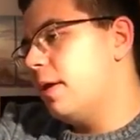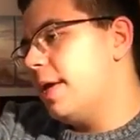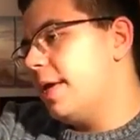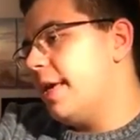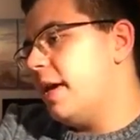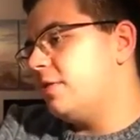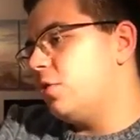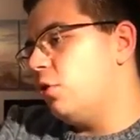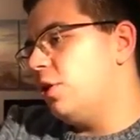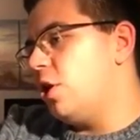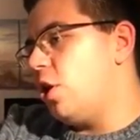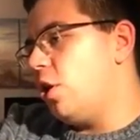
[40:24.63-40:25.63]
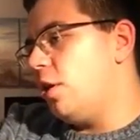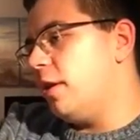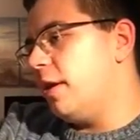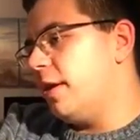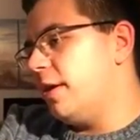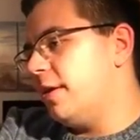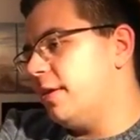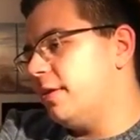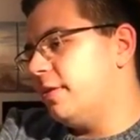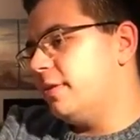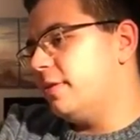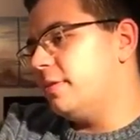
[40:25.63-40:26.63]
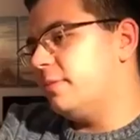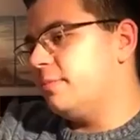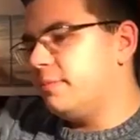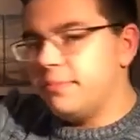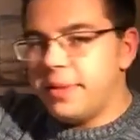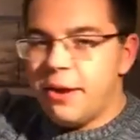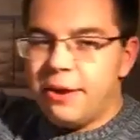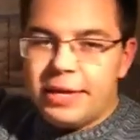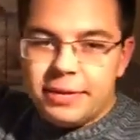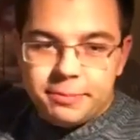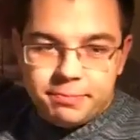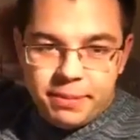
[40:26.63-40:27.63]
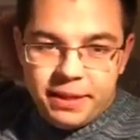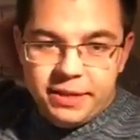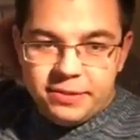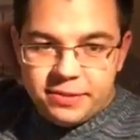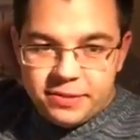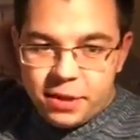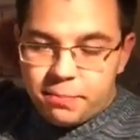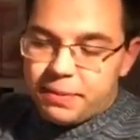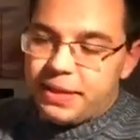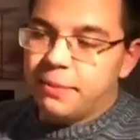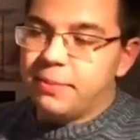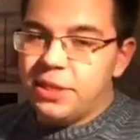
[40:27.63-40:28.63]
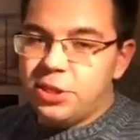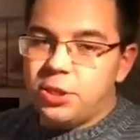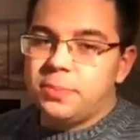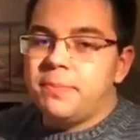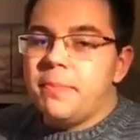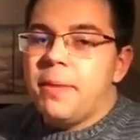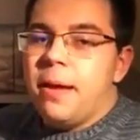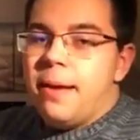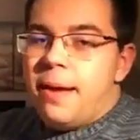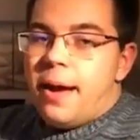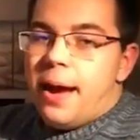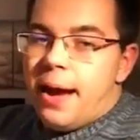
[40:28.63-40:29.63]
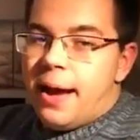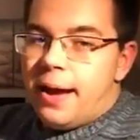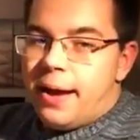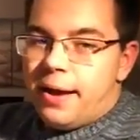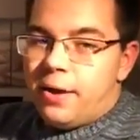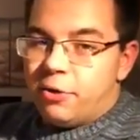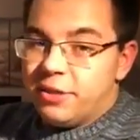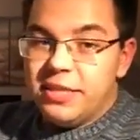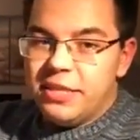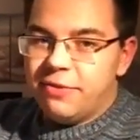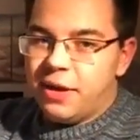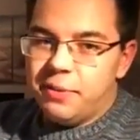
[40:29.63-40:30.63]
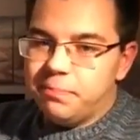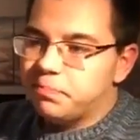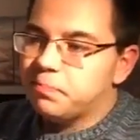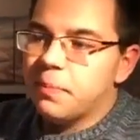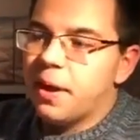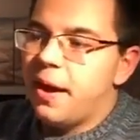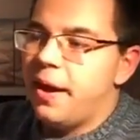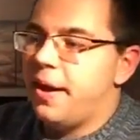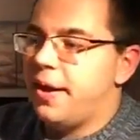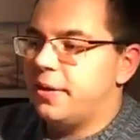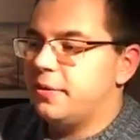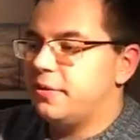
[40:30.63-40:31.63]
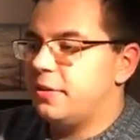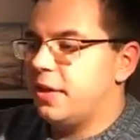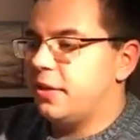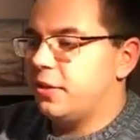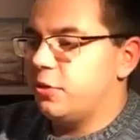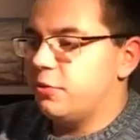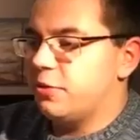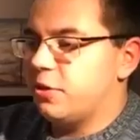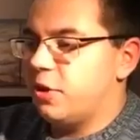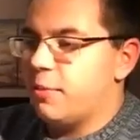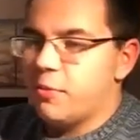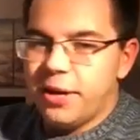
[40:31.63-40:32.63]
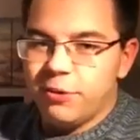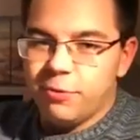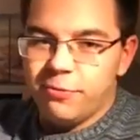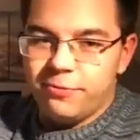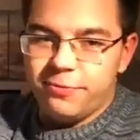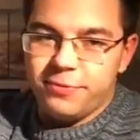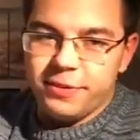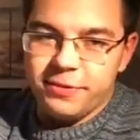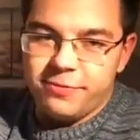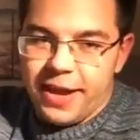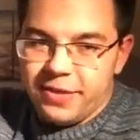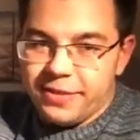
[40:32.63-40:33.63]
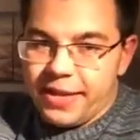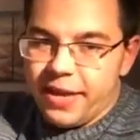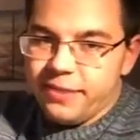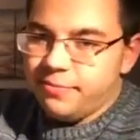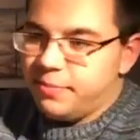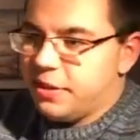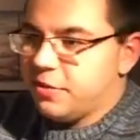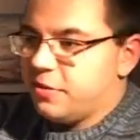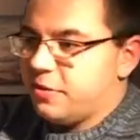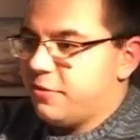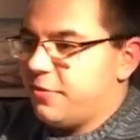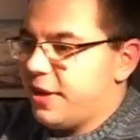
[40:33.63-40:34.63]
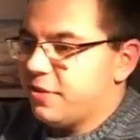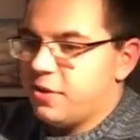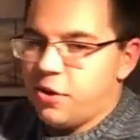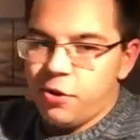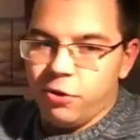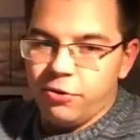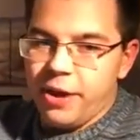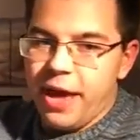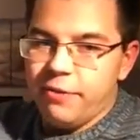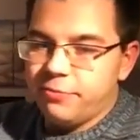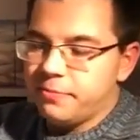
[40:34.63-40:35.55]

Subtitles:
Yeah, so all in all, Eric, please stop being a bitch, or diva, and yeah, you know, collaborate with the fans again, because the fans are all you have.